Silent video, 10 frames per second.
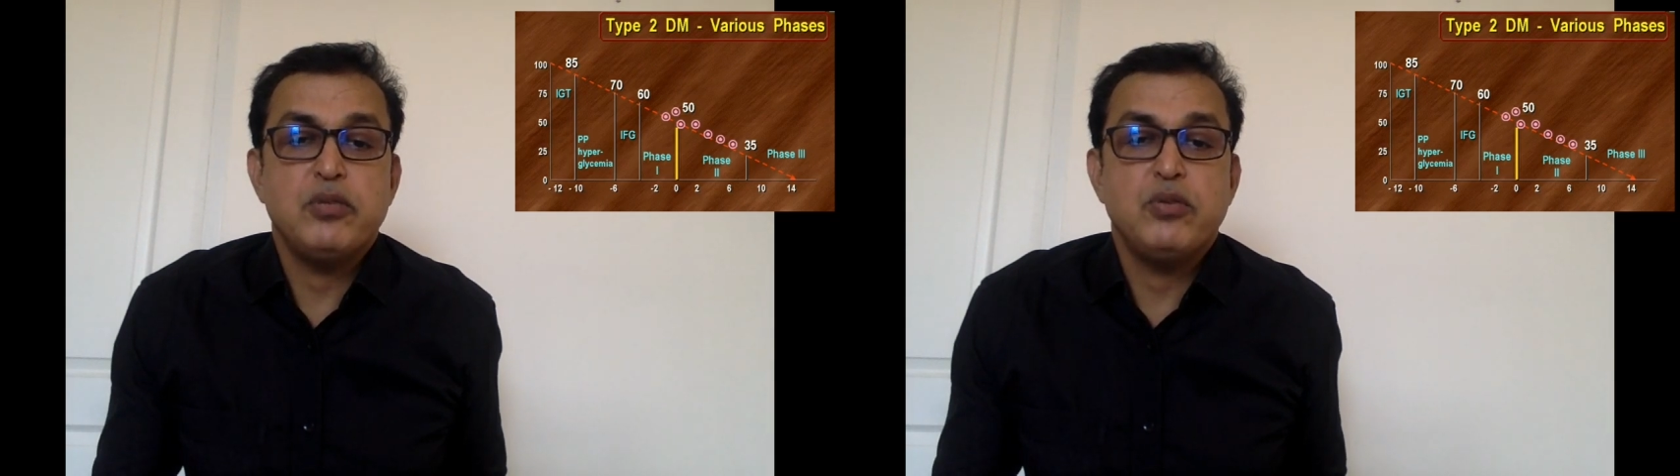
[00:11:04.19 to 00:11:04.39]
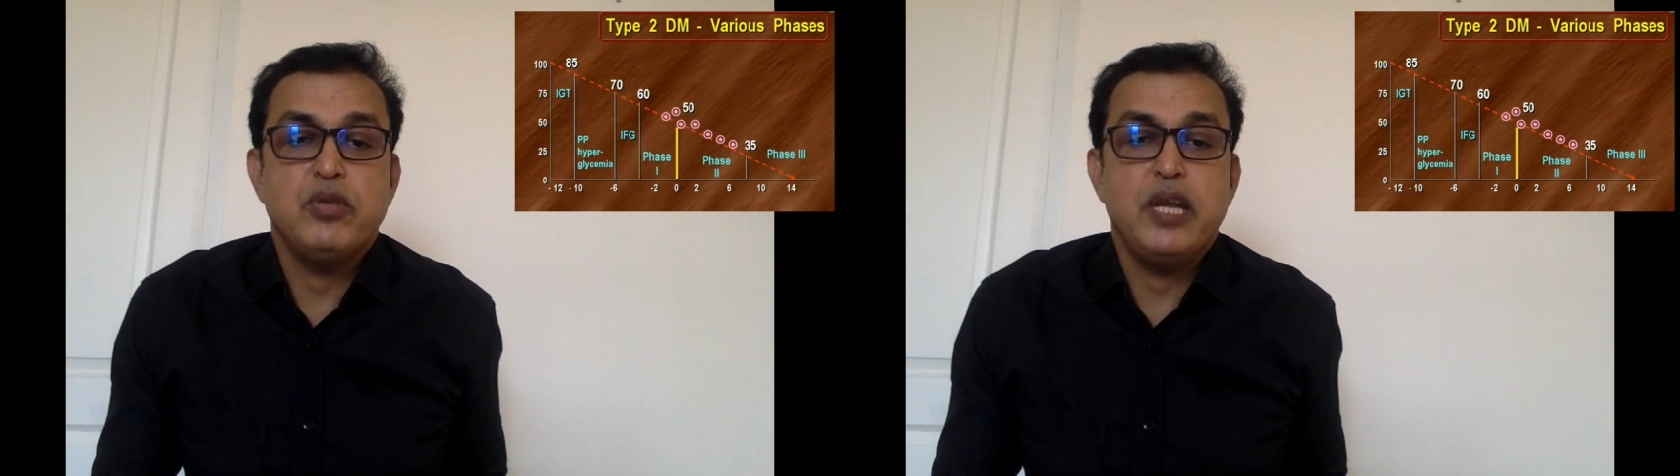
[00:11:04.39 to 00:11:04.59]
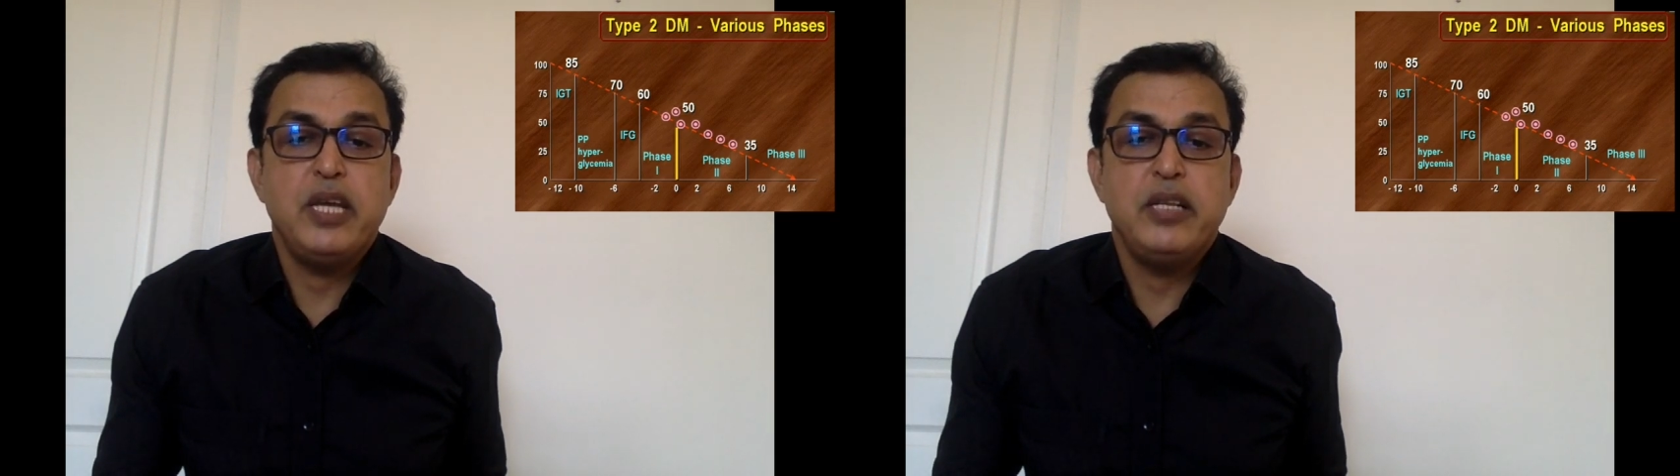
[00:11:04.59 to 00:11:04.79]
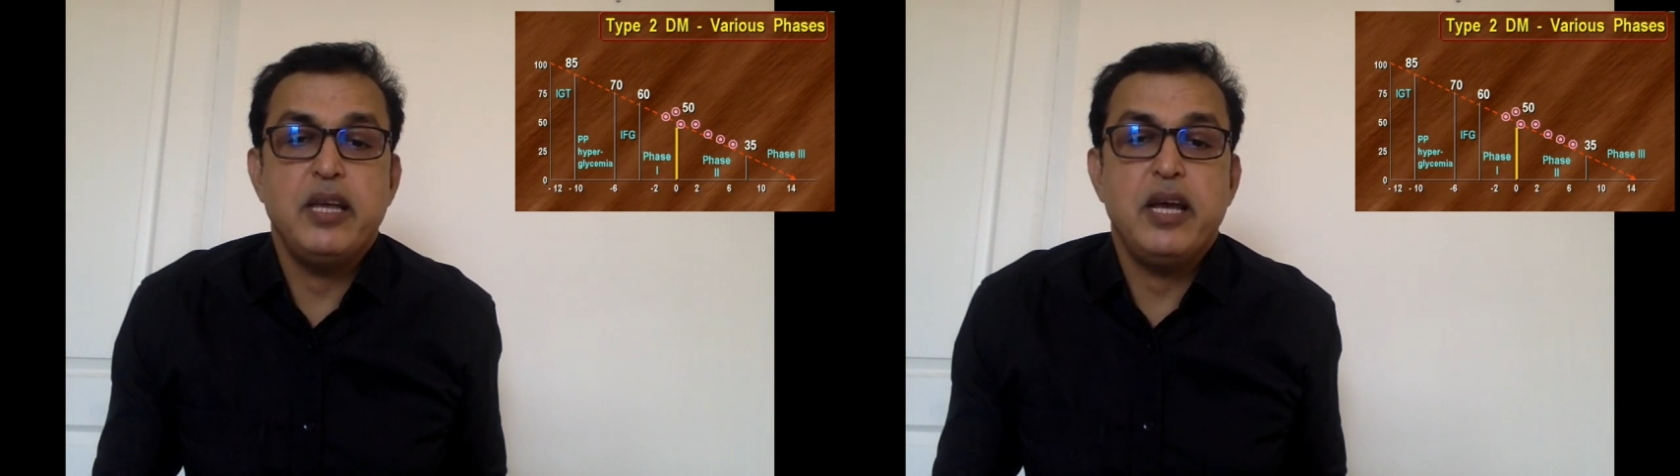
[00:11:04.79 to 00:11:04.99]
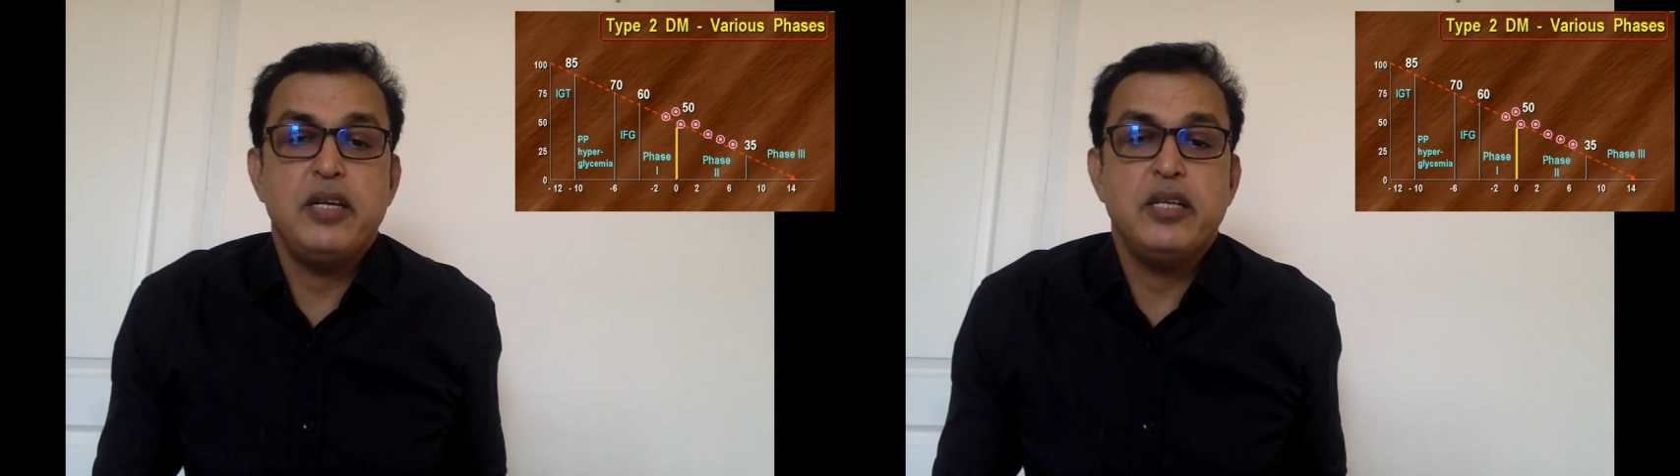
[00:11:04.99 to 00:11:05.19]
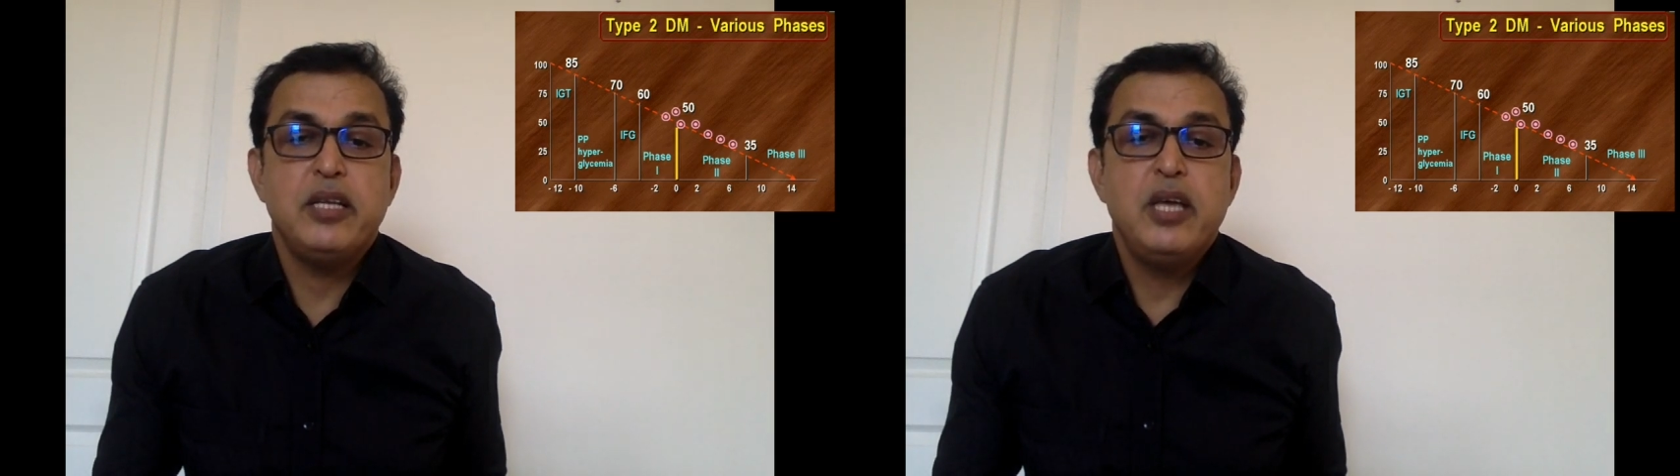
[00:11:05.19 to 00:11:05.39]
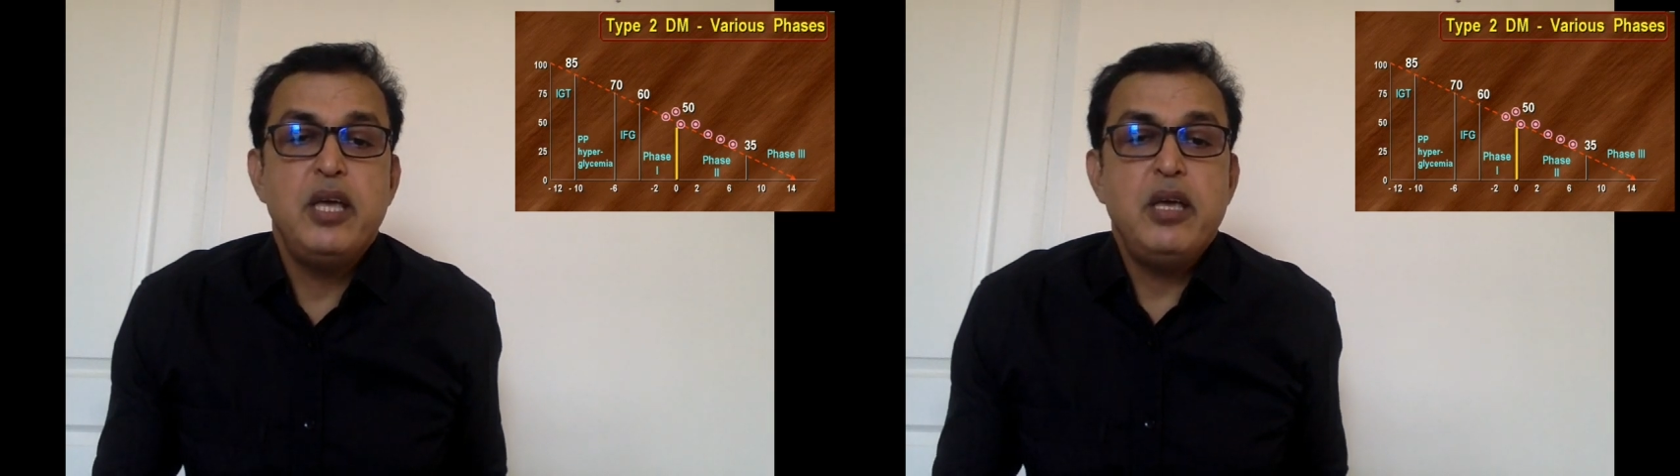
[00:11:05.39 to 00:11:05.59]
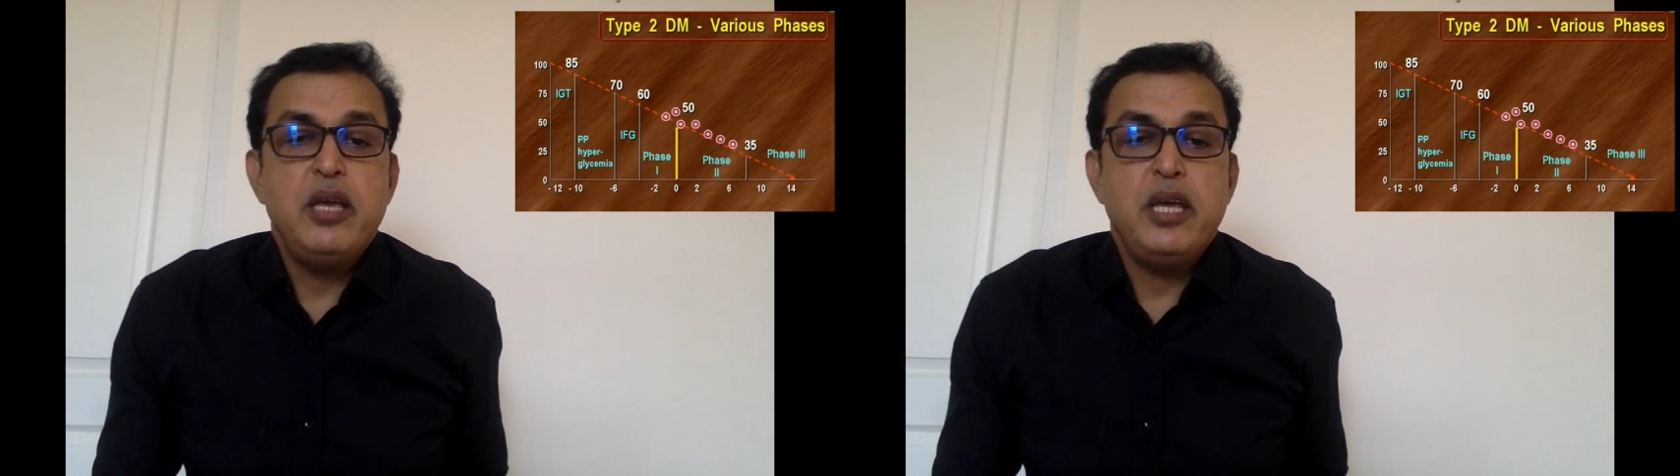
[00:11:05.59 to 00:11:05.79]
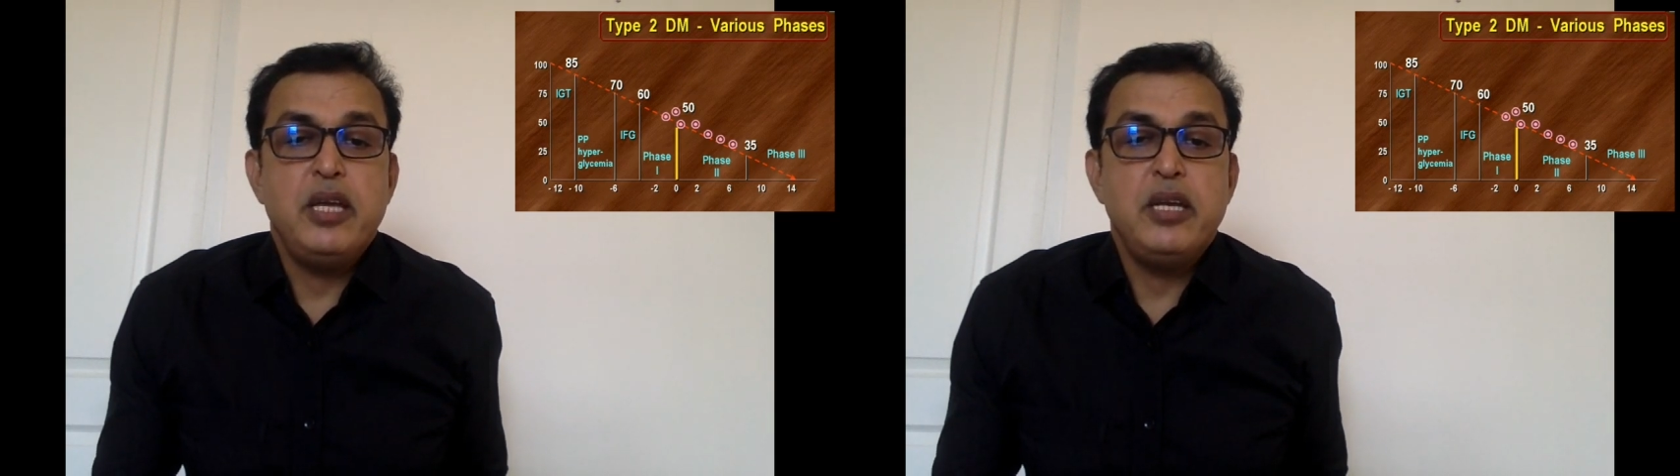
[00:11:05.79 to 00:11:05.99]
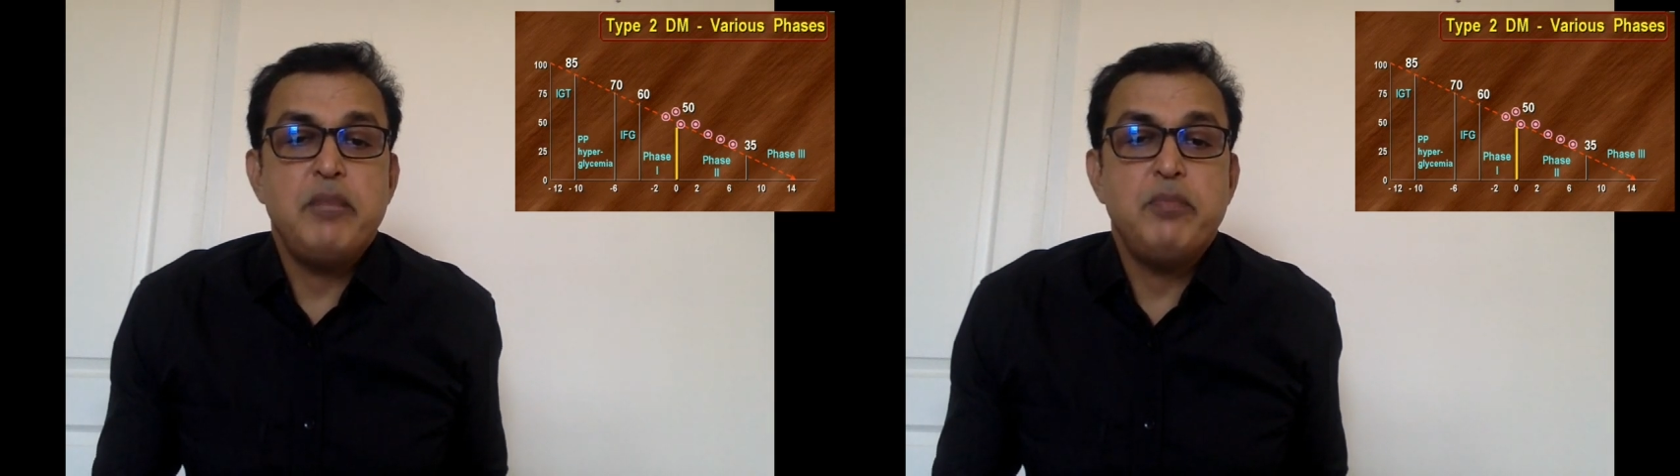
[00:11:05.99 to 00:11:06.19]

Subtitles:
So like that, in a